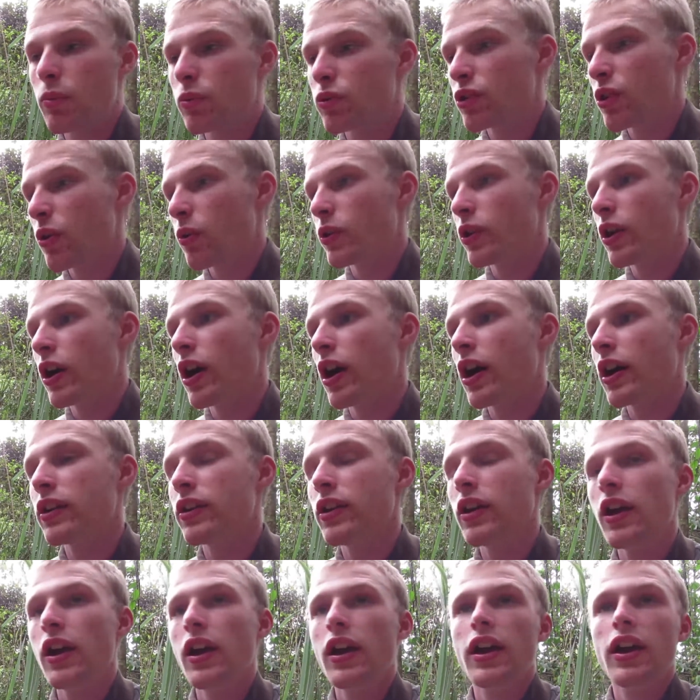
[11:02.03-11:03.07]
was going on.
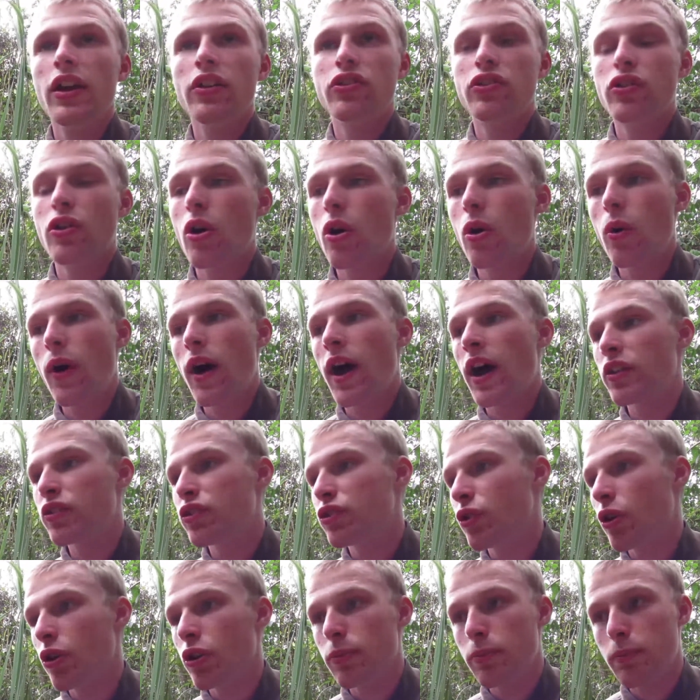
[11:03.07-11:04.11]
And so I
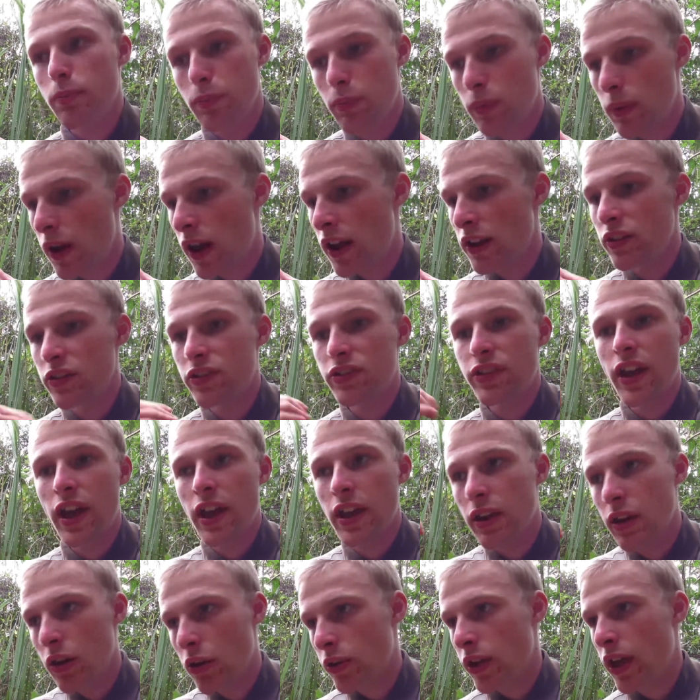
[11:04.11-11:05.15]

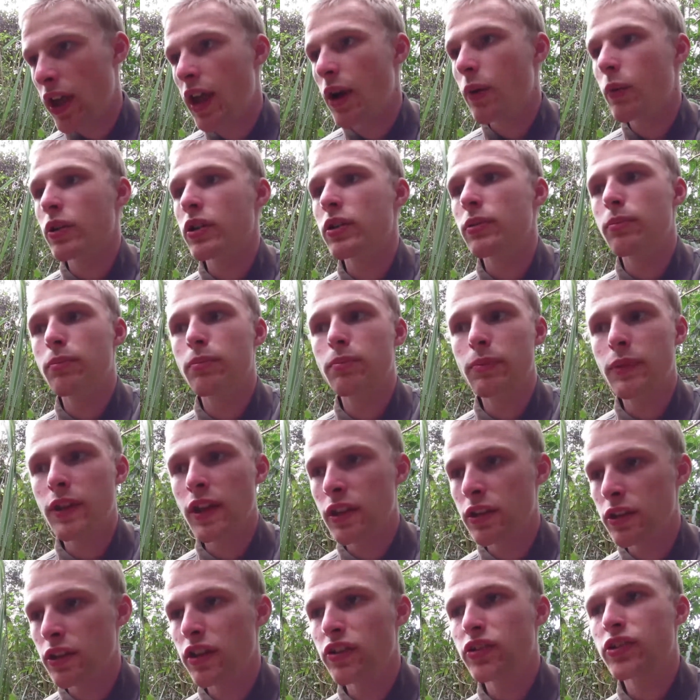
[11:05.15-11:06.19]
decided, okay, I want to get
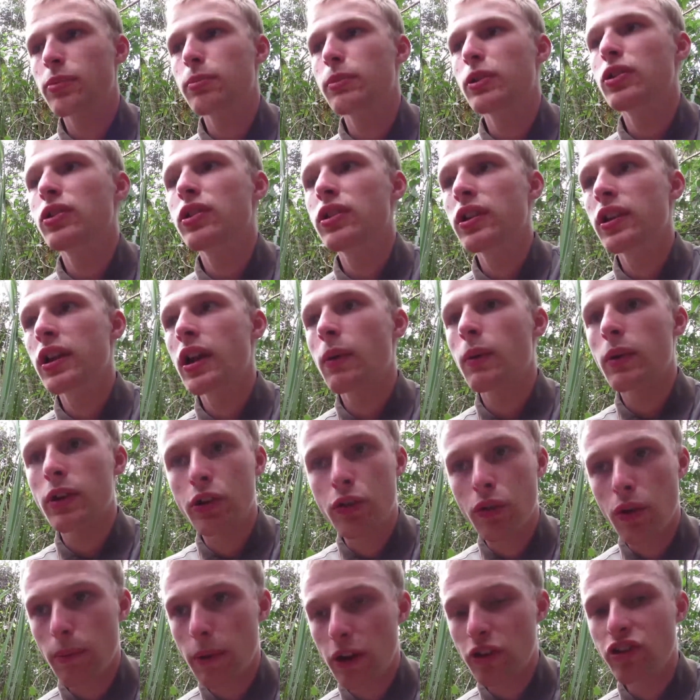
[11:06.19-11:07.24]
in this community, I want to
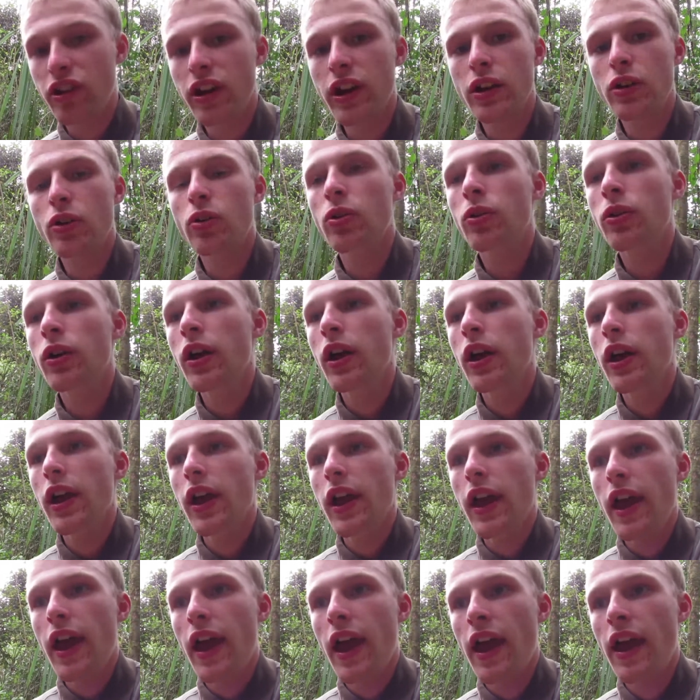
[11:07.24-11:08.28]
grow my channel,
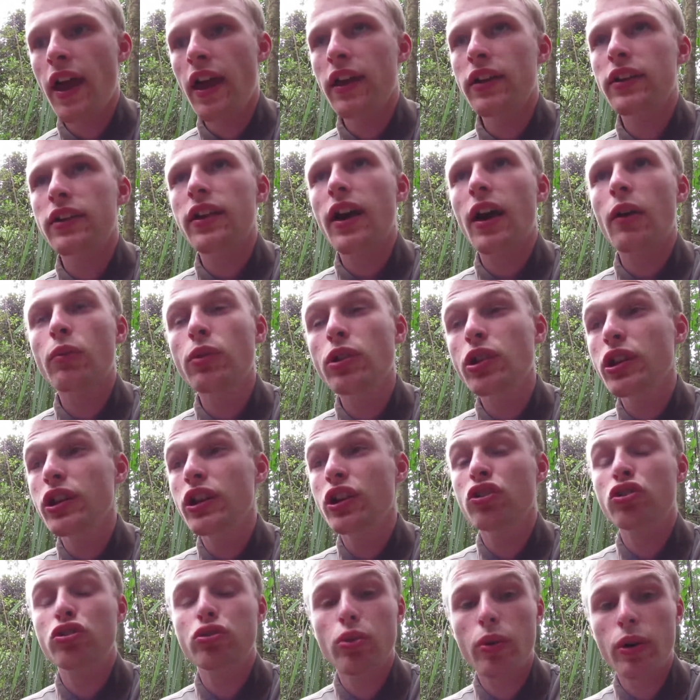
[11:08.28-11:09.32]
and I really
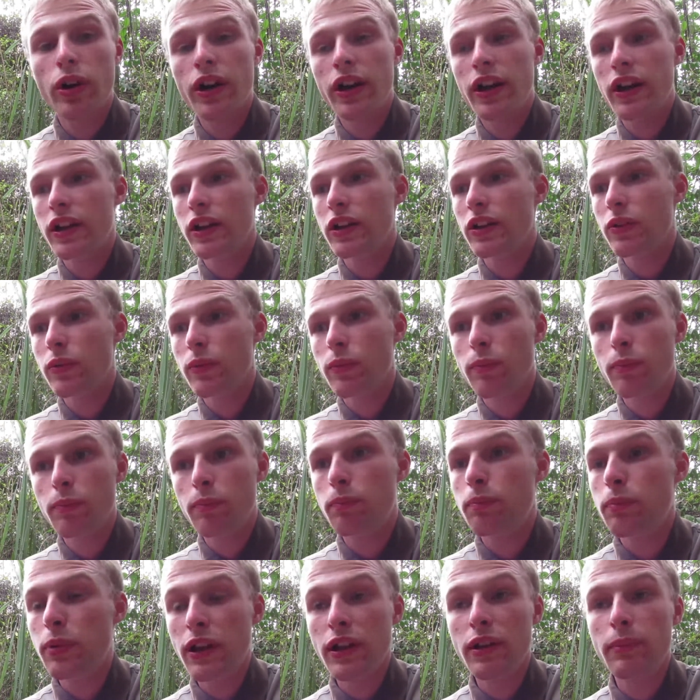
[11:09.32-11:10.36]
enjoy
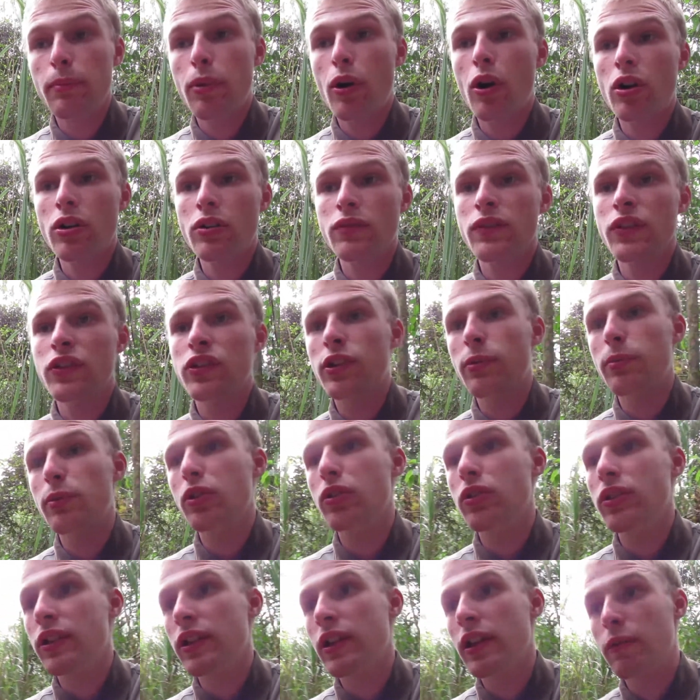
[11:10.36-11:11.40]
being part of this
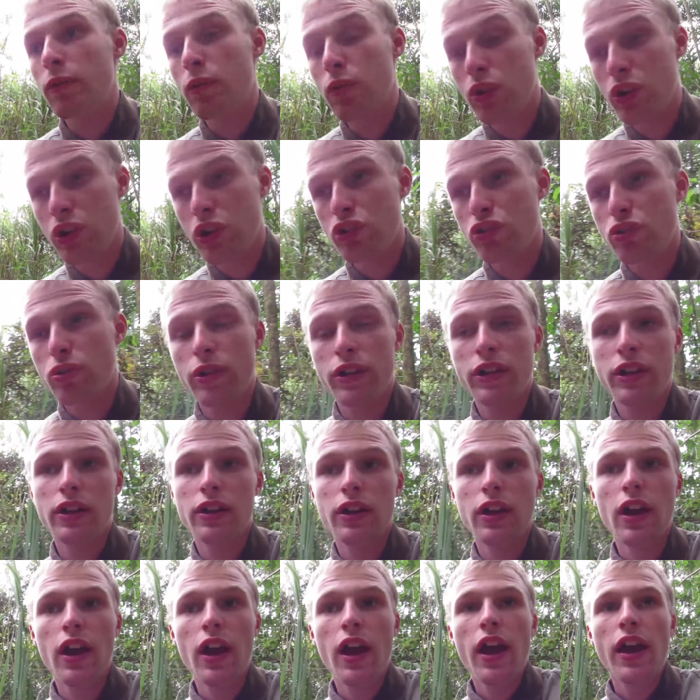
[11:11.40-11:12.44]
community. I really enjoyed it.
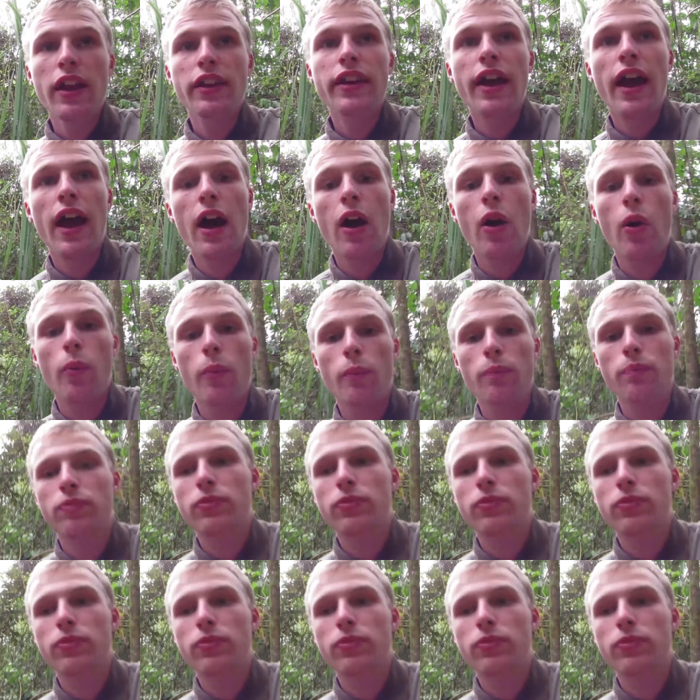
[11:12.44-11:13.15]
Now,